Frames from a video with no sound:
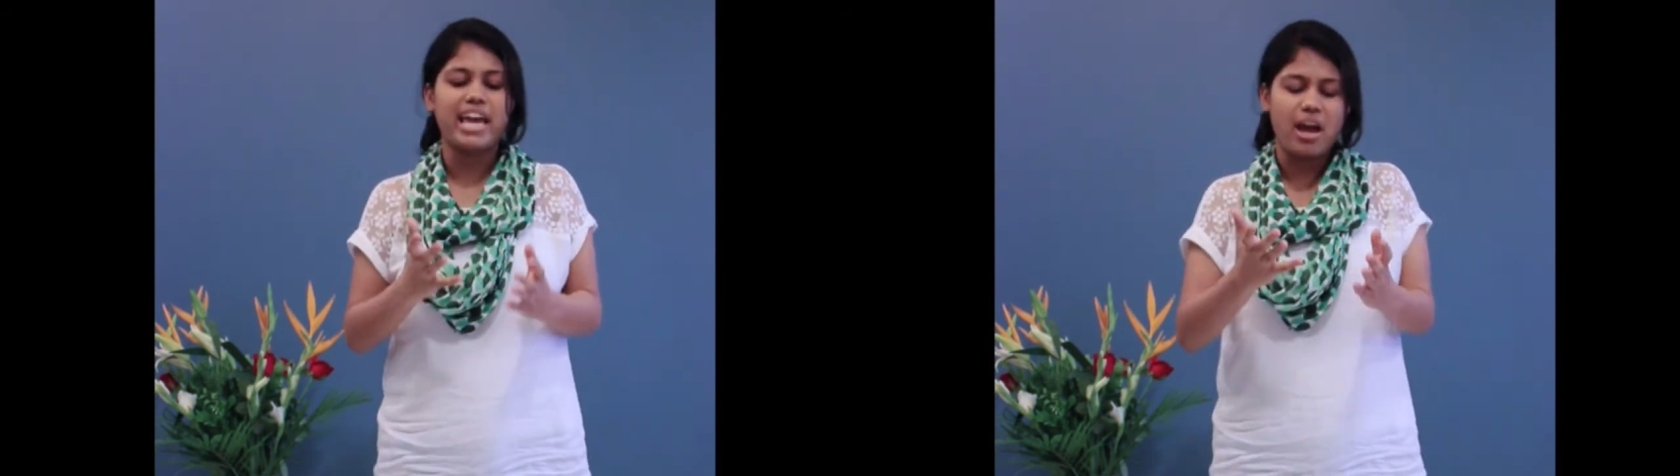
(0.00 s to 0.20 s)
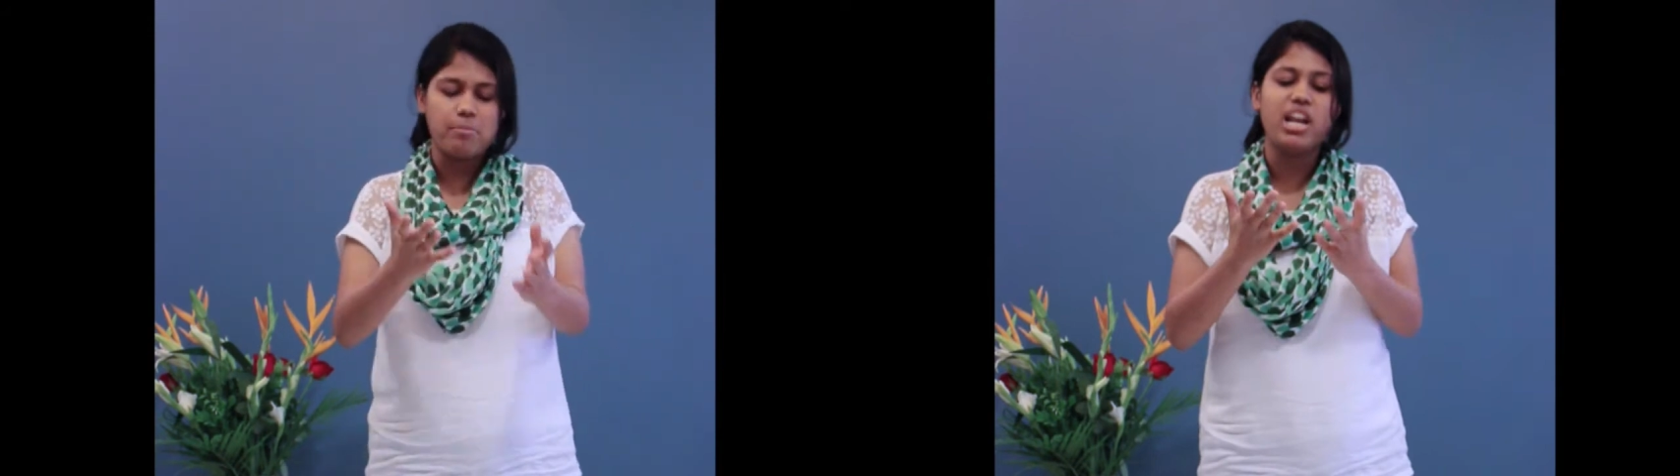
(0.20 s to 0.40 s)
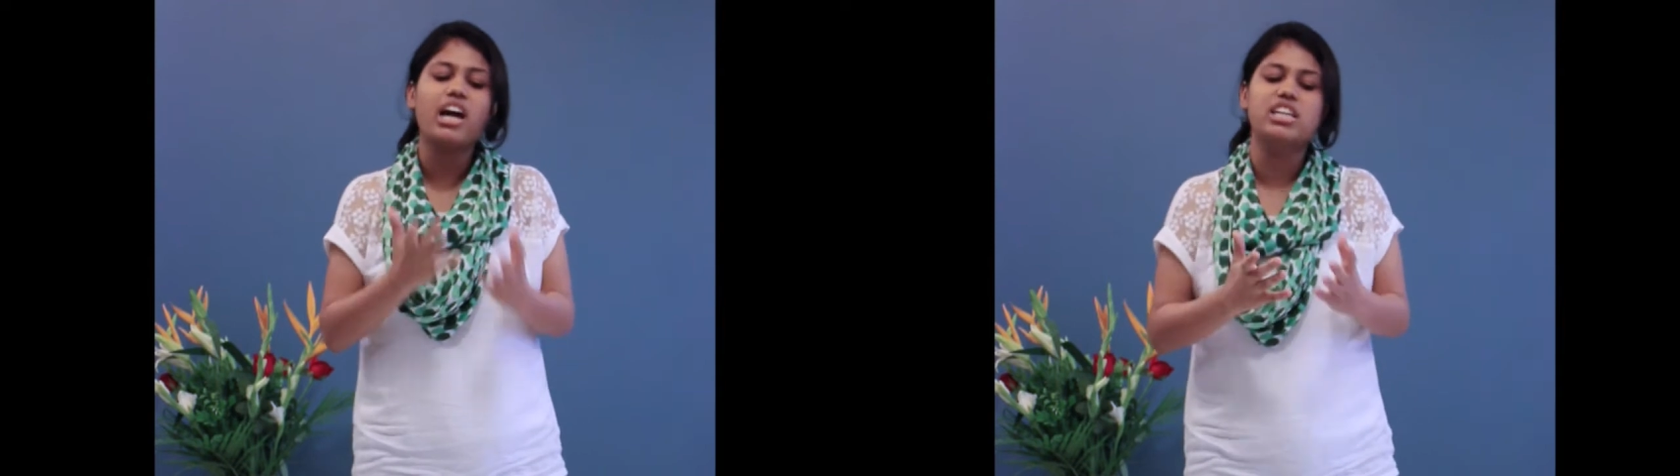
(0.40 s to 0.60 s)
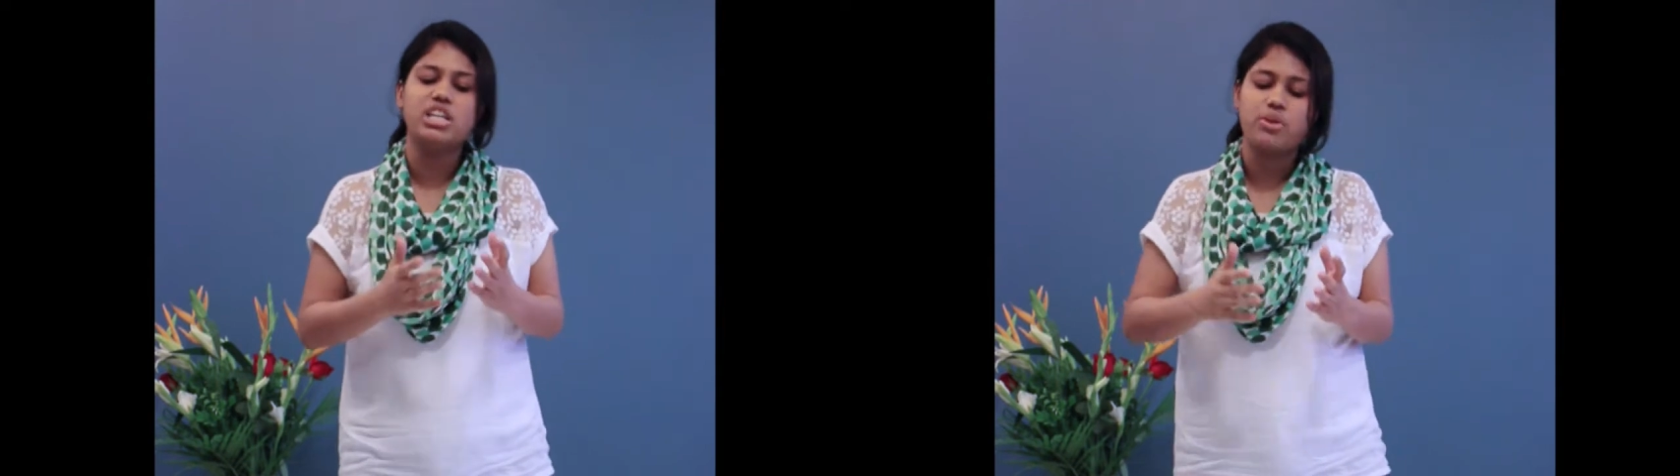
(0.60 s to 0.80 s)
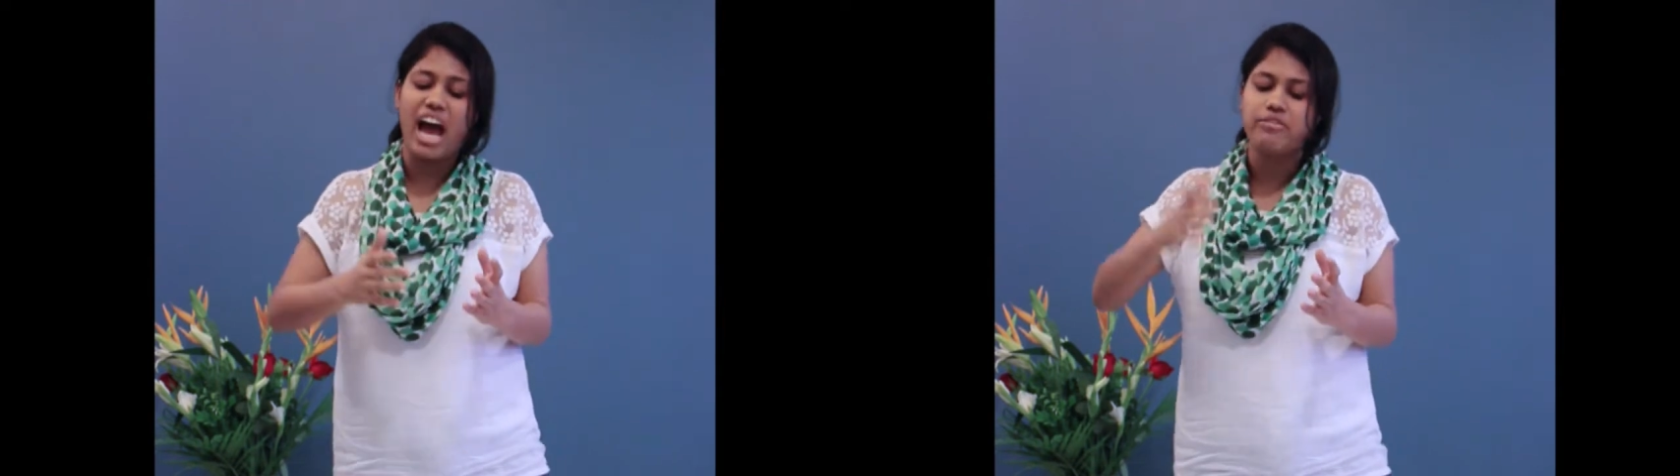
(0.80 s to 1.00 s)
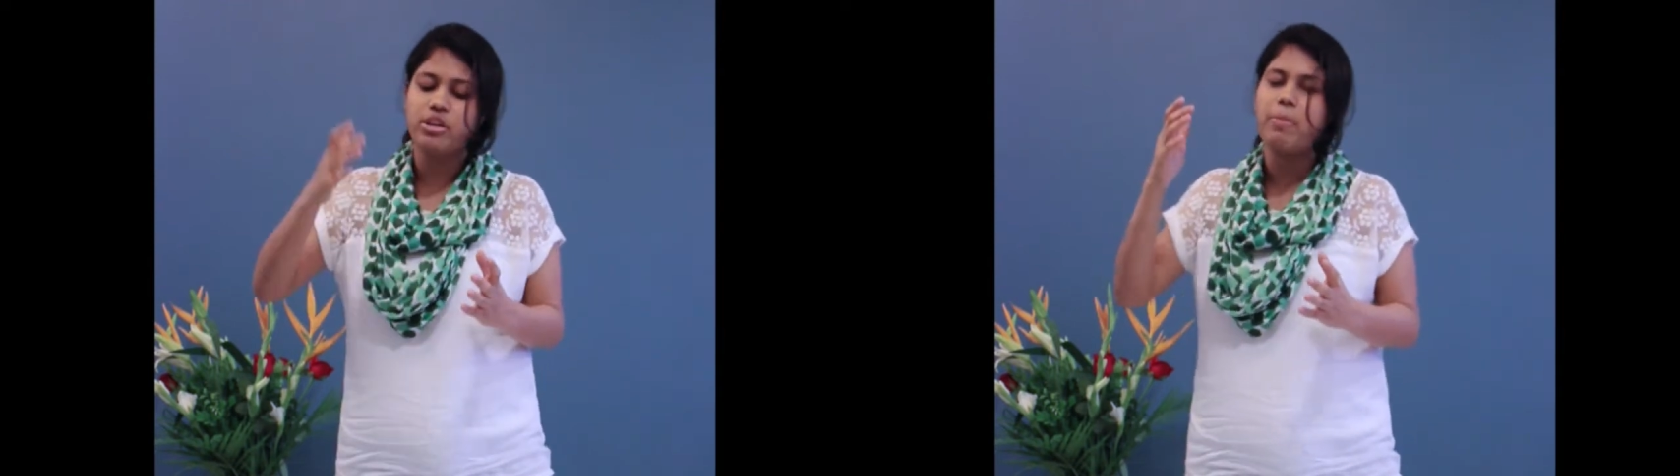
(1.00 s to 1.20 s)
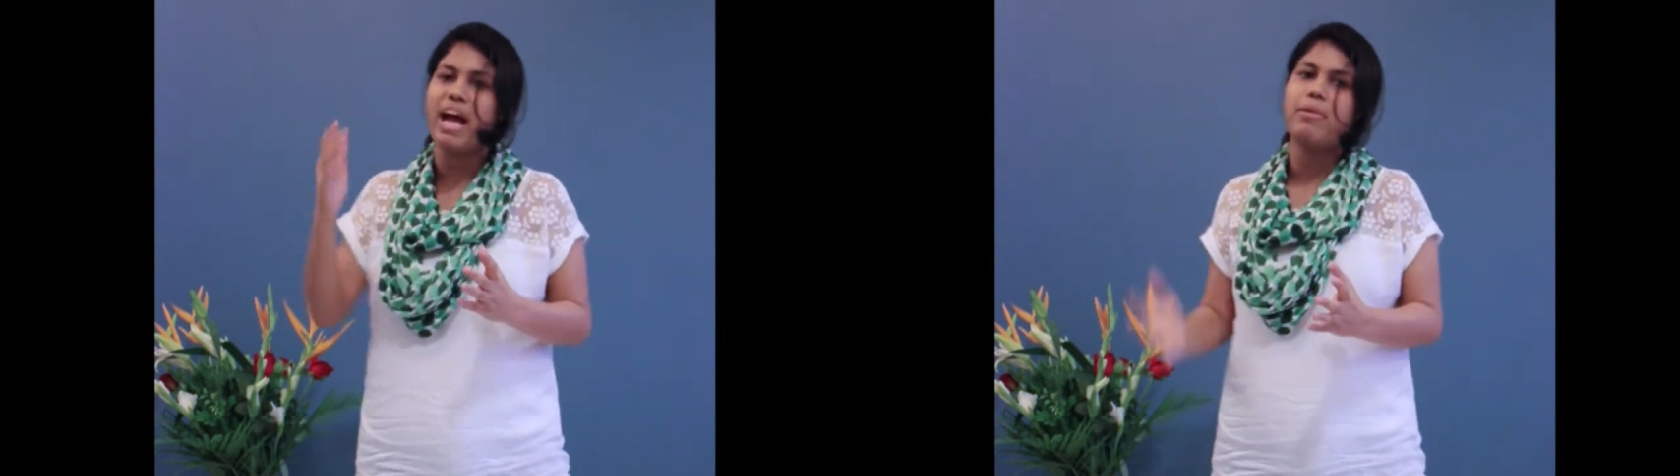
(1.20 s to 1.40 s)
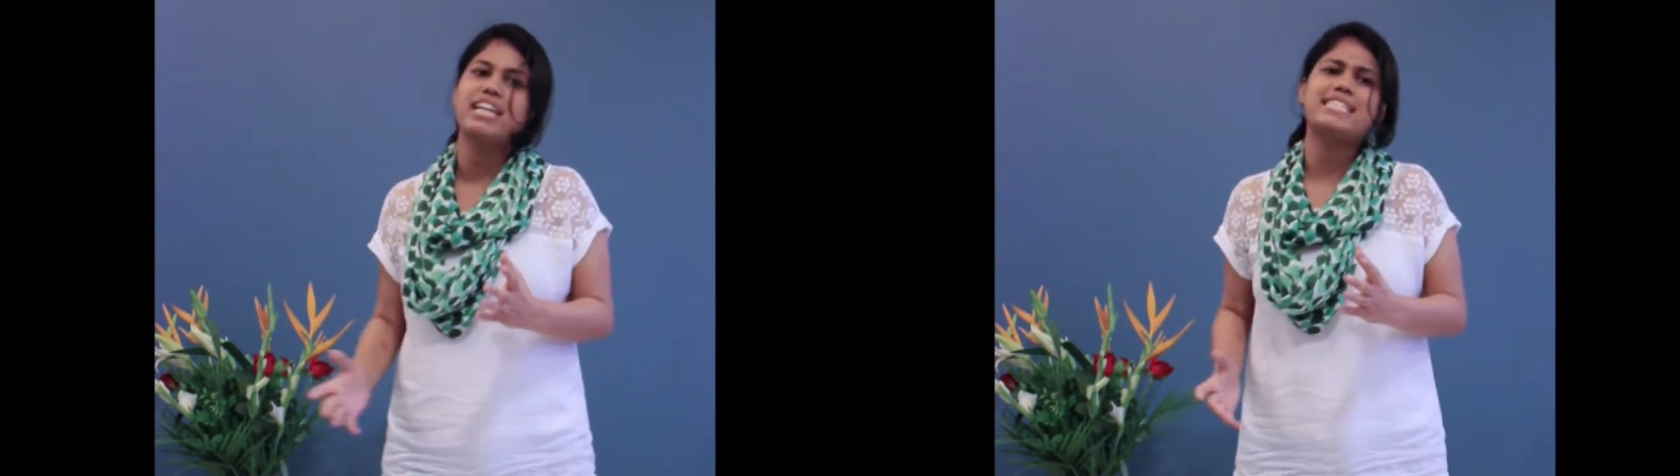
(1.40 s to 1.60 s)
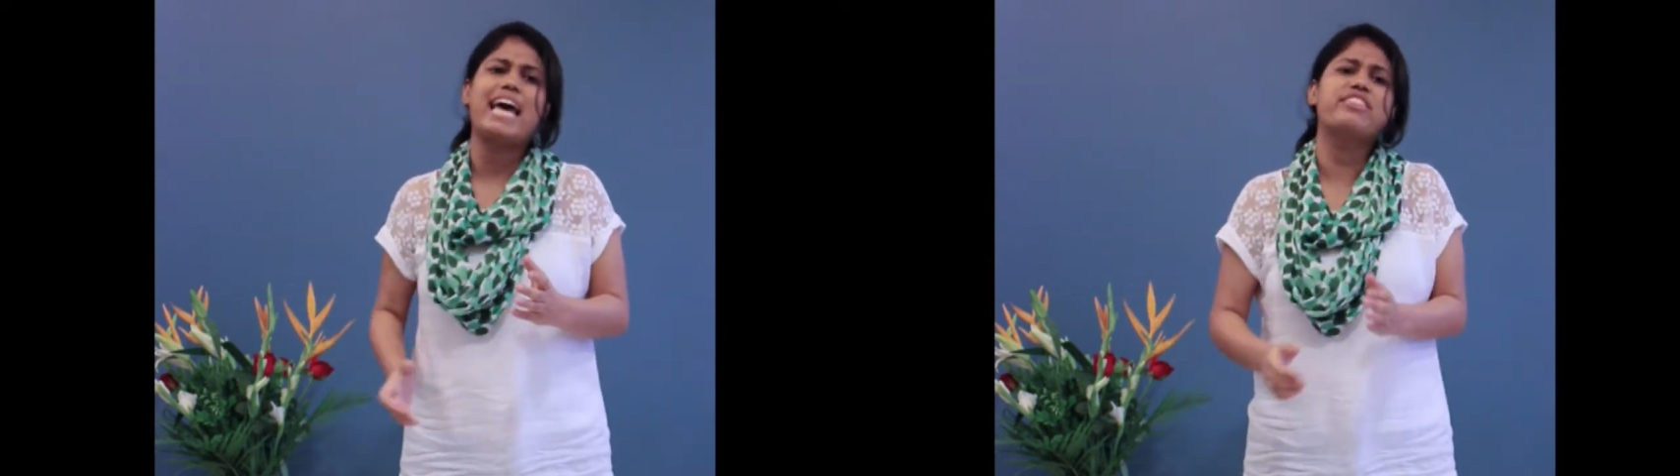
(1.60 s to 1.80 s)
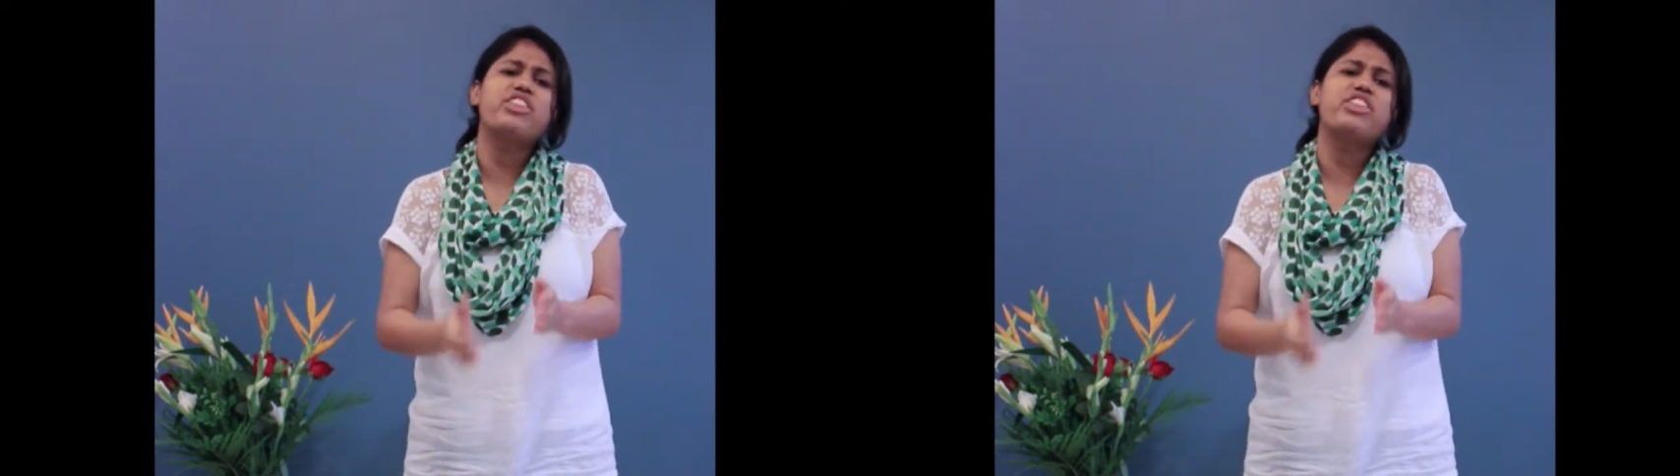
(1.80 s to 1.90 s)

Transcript: I am lucky to have her by my side.